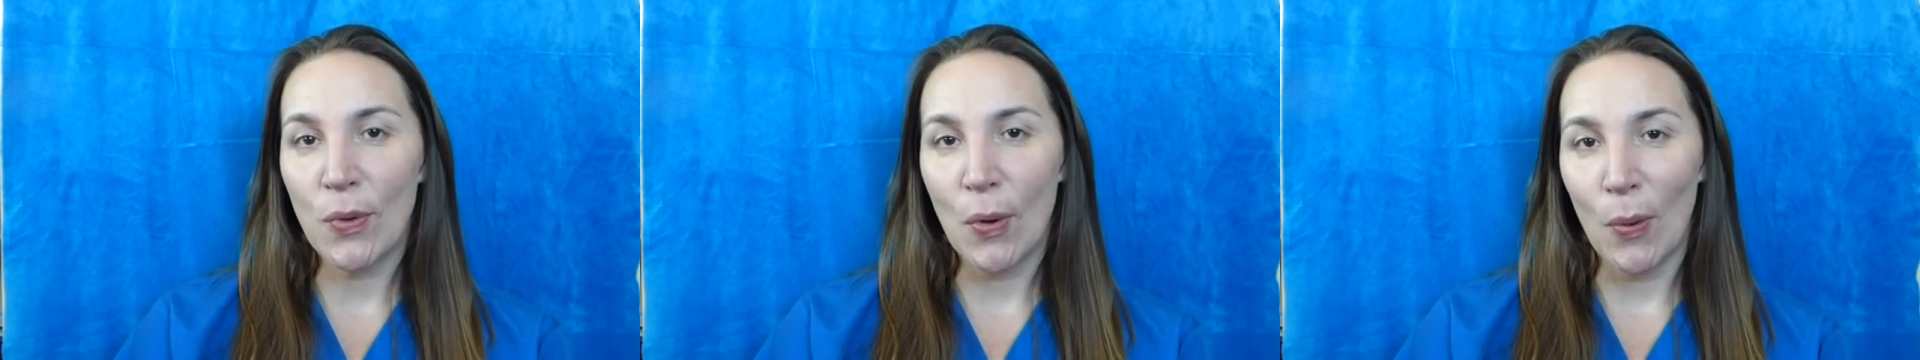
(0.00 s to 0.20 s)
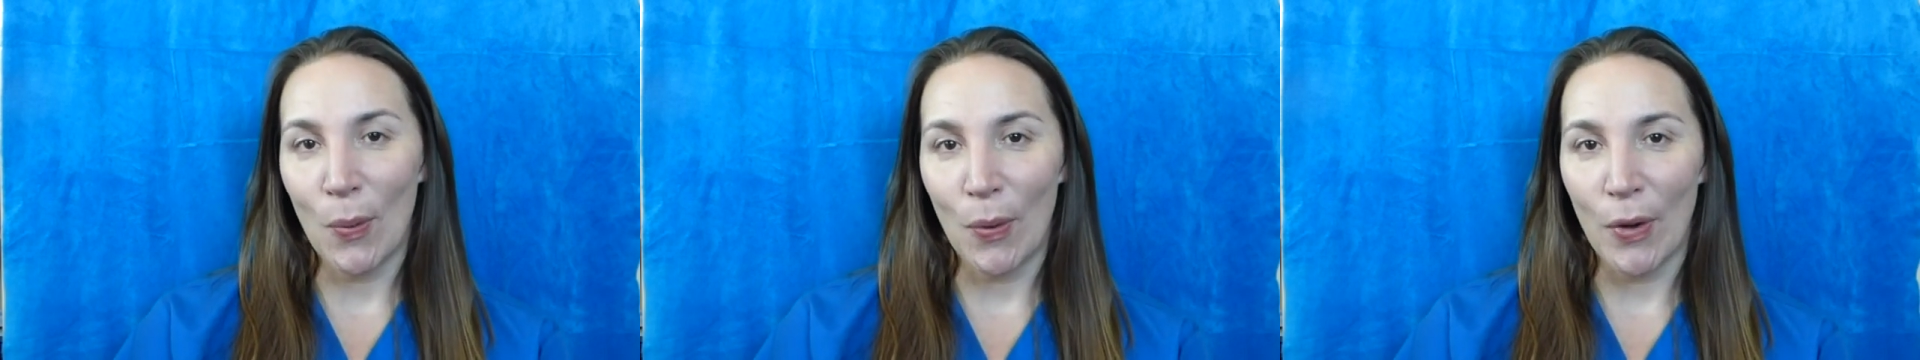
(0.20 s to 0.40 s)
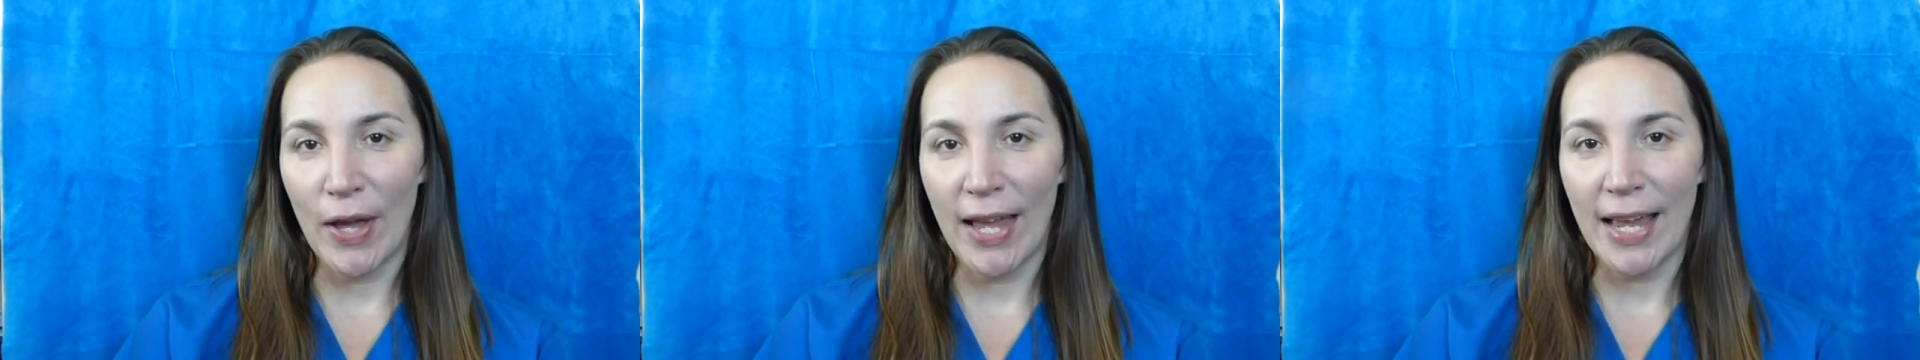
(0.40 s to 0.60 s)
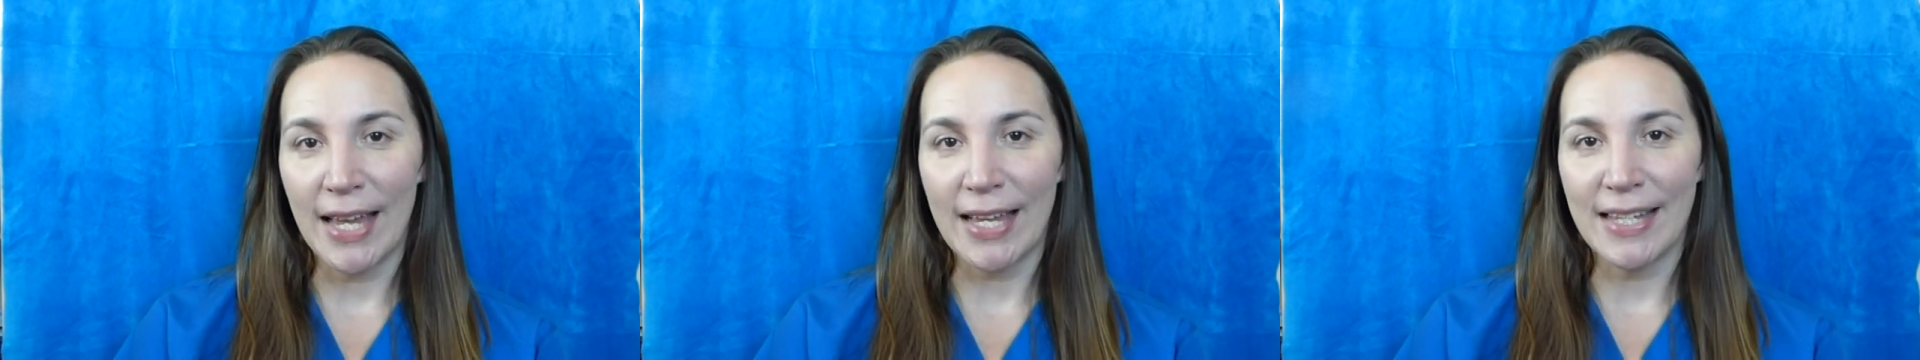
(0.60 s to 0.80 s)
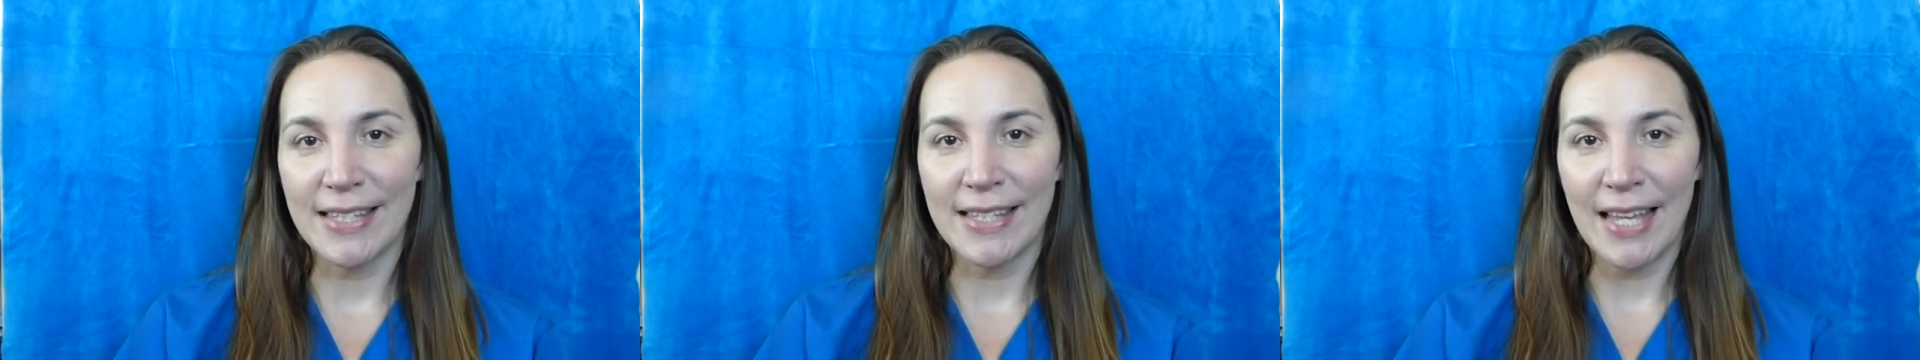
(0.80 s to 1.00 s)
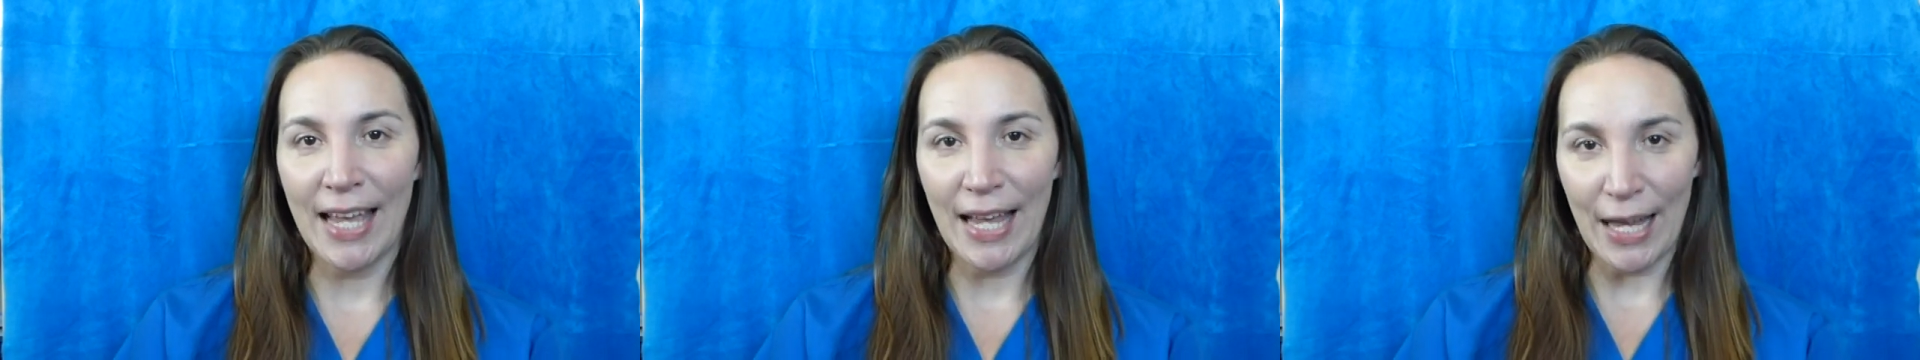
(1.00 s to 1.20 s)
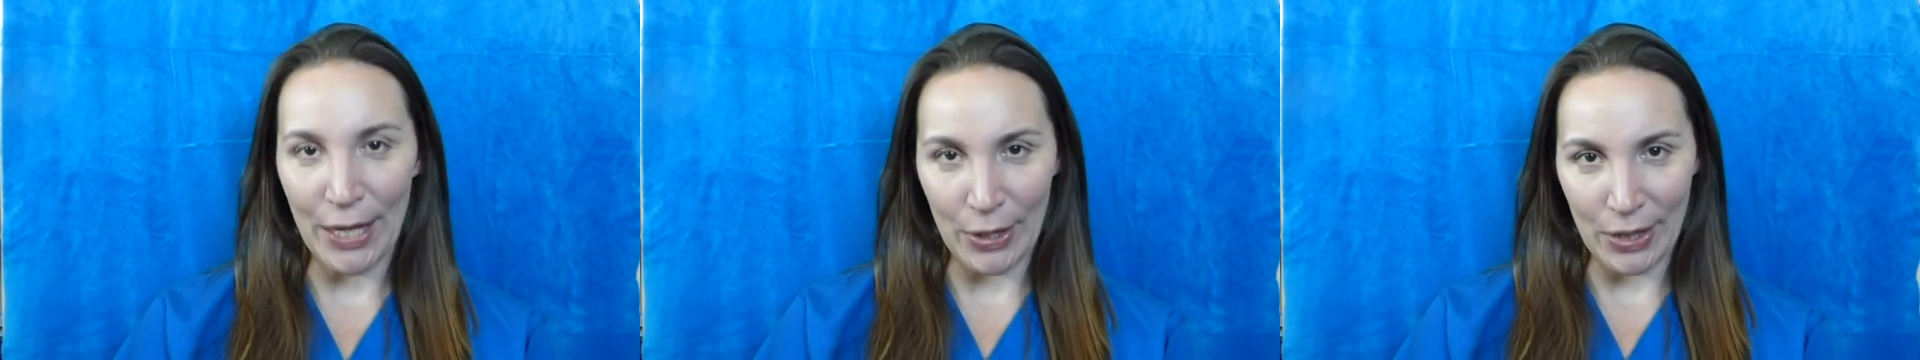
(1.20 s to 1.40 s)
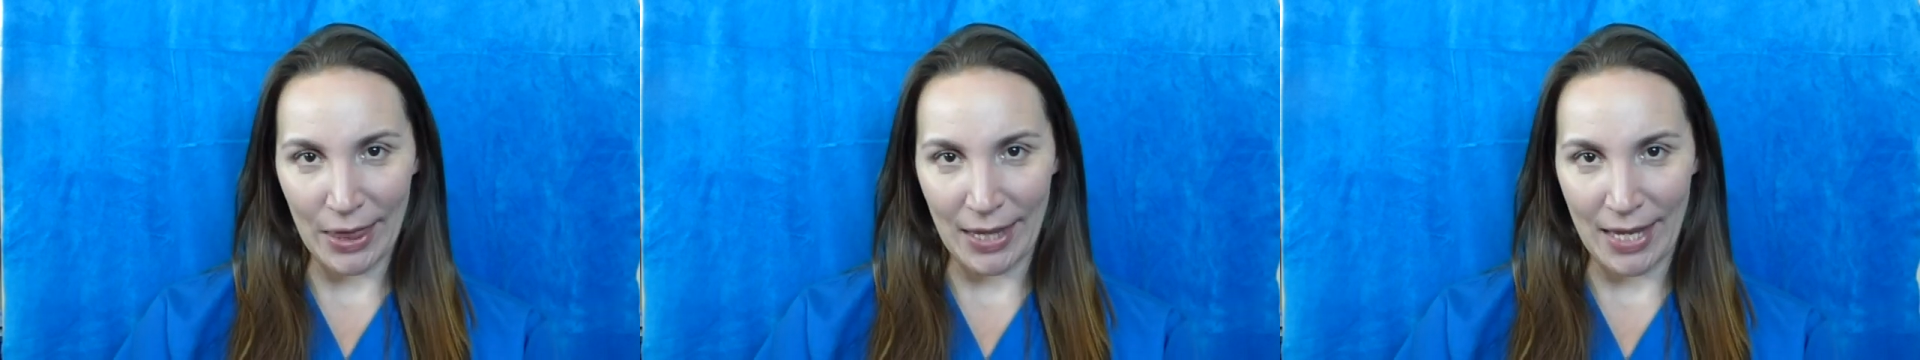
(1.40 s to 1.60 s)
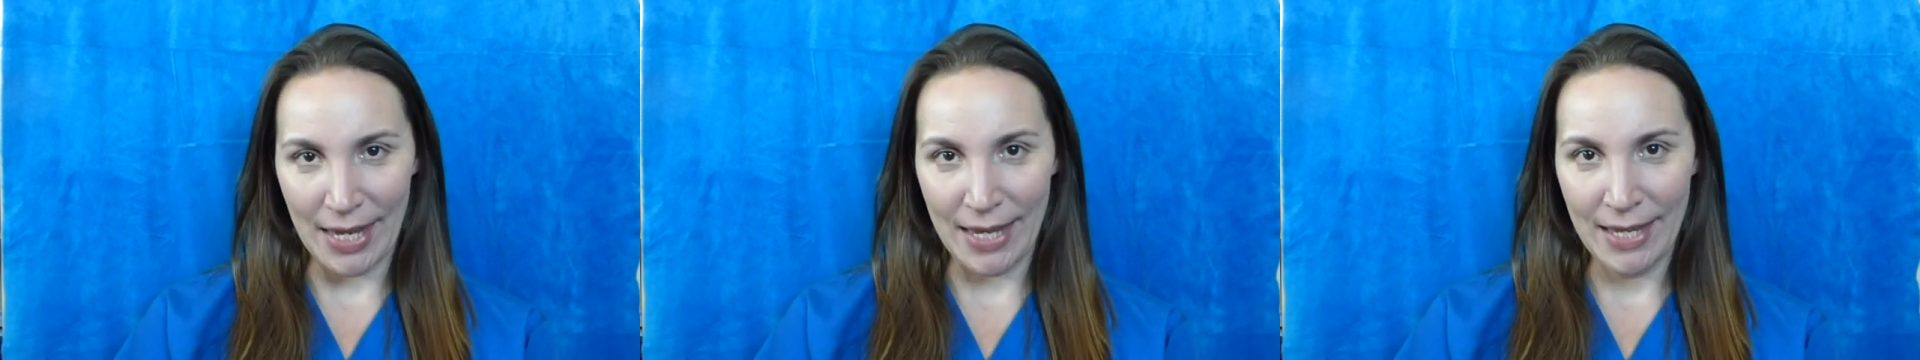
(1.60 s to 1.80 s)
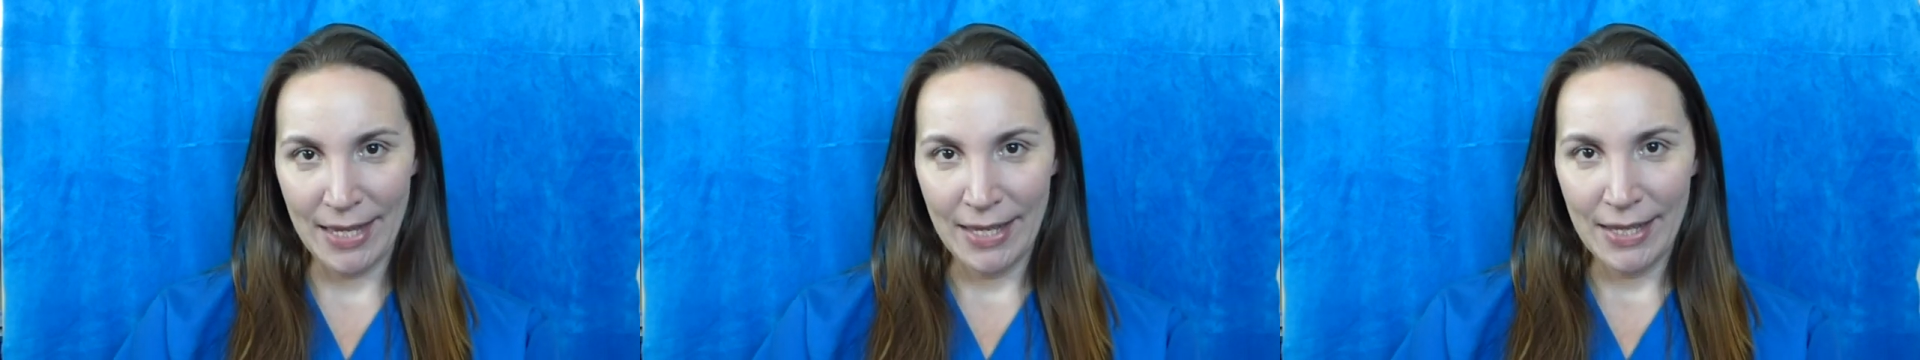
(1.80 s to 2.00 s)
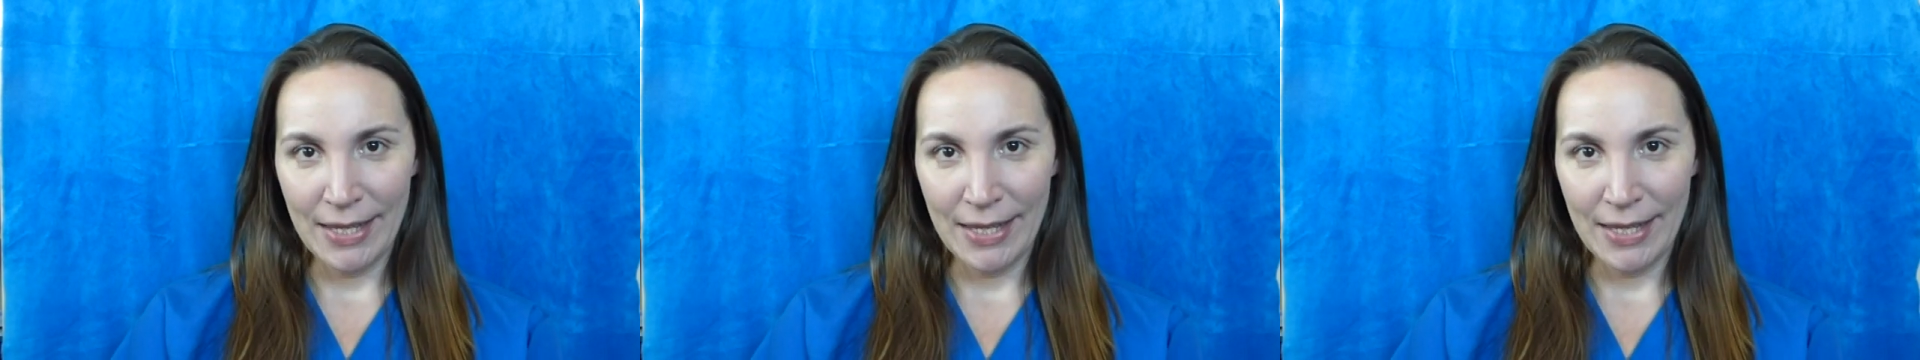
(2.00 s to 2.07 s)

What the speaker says: koi is healthy.